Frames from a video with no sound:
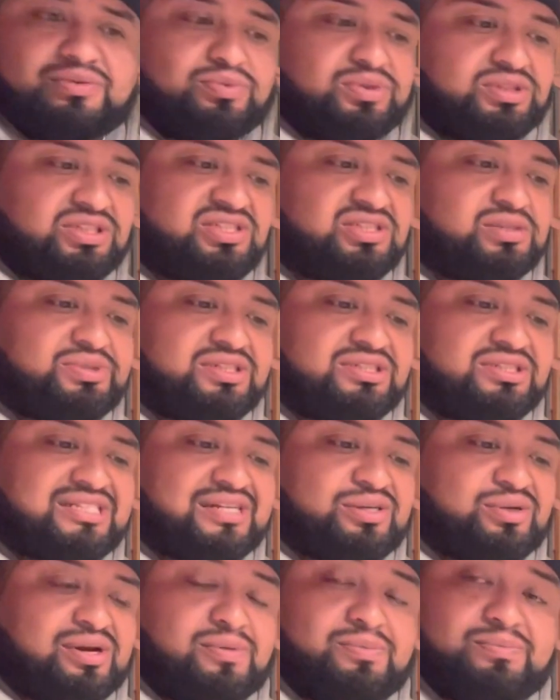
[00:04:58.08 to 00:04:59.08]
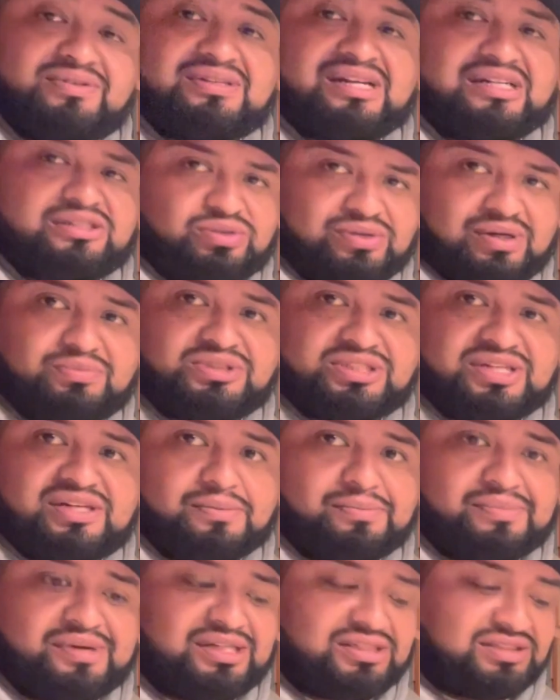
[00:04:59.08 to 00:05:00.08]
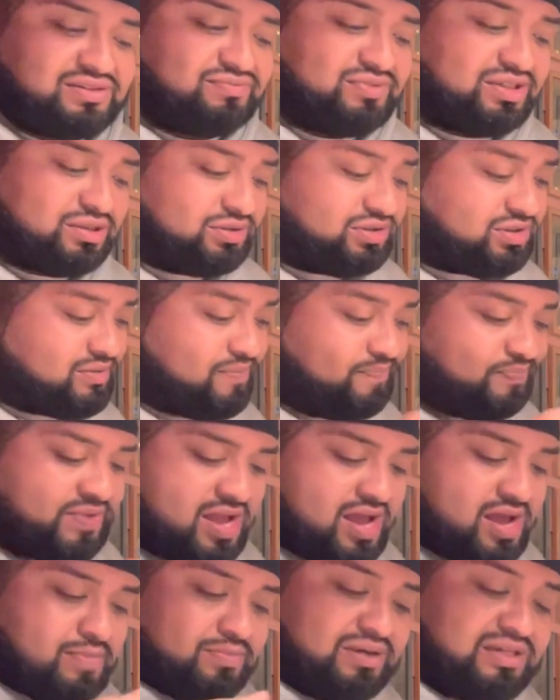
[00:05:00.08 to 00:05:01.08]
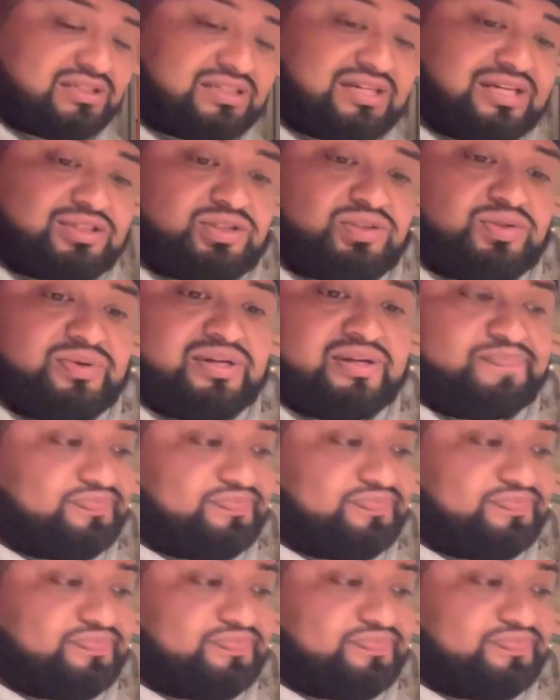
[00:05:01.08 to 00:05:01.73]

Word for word: which is gonna be the same ground beef. That's why I'm saying amazing about this. But let's get to it